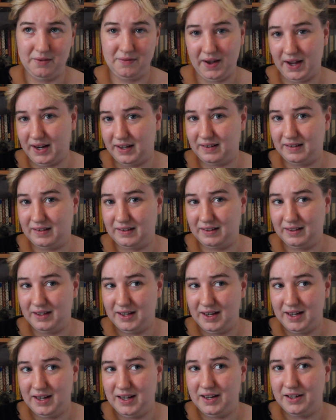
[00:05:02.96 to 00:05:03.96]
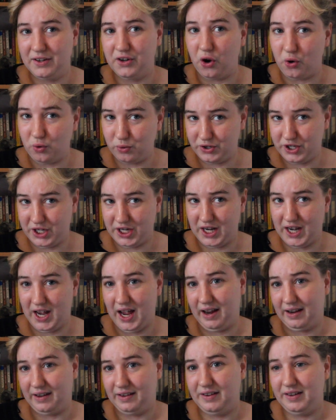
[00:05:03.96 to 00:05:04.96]
affects culture
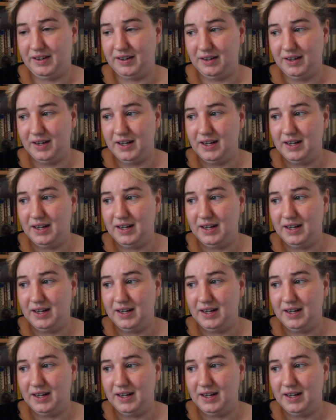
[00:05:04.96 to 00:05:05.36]
and